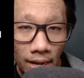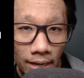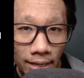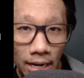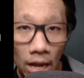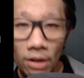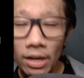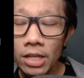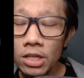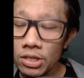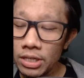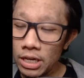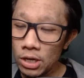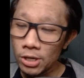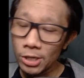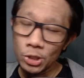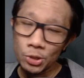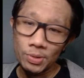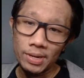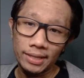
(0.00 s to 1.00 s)
Now let's
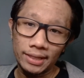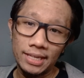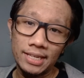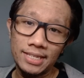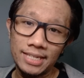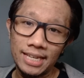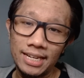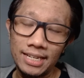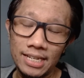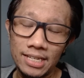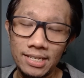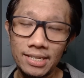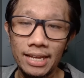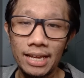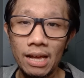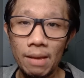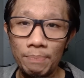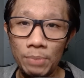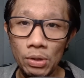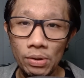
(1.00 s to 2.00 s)
deconstruct this sentence to
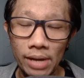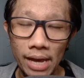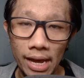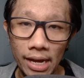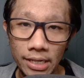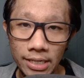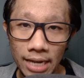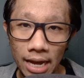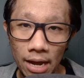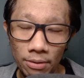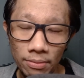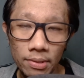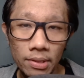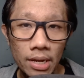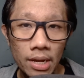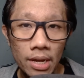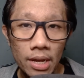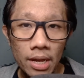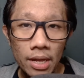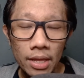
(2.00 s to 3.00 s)
help you guys out.
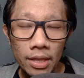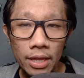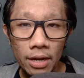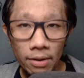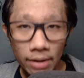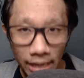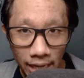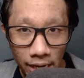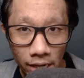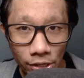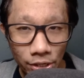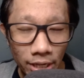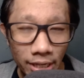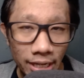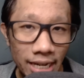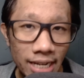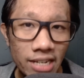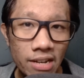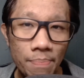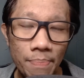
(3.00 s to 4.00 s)
There is an
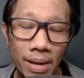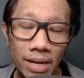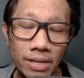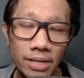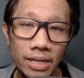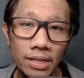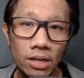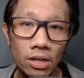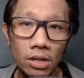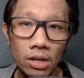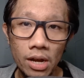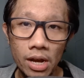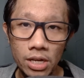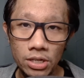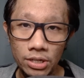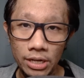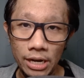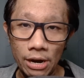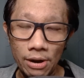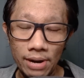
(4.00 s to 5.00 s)
independent
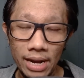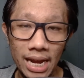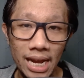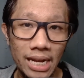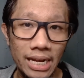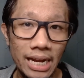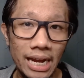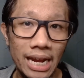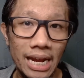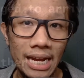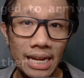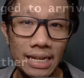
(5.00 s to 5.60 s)
clause here and a